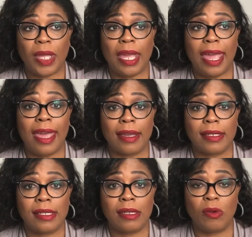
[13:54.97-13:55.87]
a
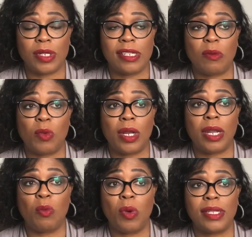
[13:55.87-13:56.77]
hex on someone.
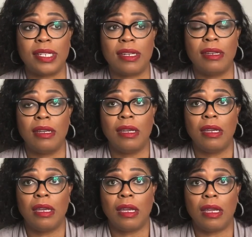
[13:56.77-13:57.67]
It wasn't
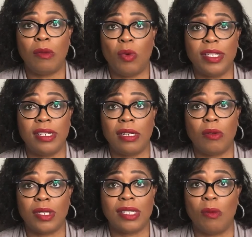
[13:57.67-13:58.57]
it wasn't
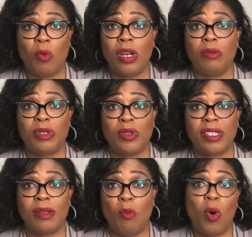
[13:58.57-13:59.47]
on someone, it was on
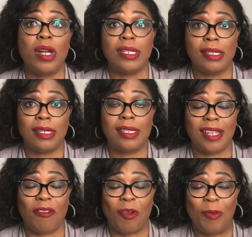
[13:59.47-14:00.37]
someone,
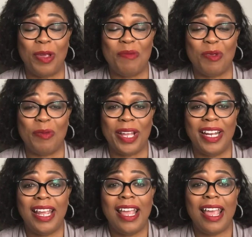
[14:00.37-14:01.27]
several people,
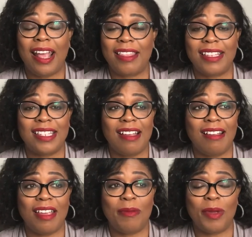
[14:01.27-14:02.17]
but at the
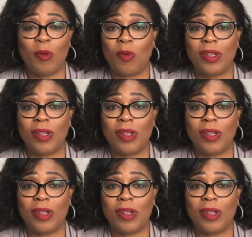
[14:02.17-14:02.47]
time it